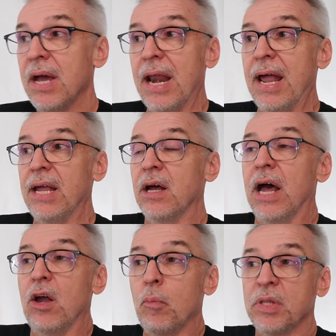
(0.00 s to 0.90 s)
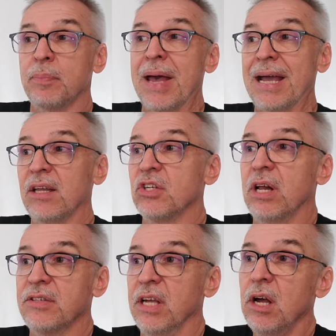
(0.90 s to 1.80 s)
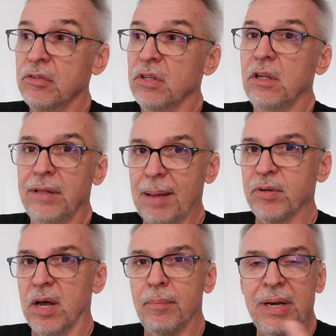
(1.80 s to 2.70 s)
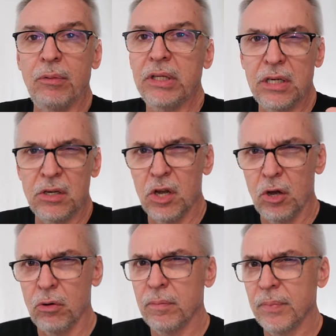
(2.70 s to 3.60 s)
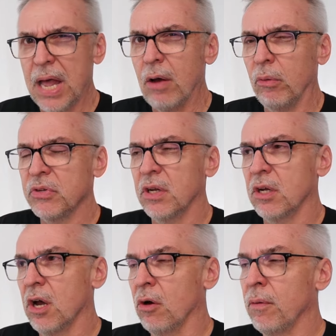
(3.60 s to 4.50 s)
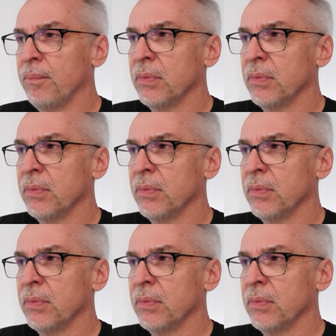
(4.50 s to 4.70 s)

And I, I opened the package and I was like, oh, it's a little laptop, but I really didn't know how it was gonna go.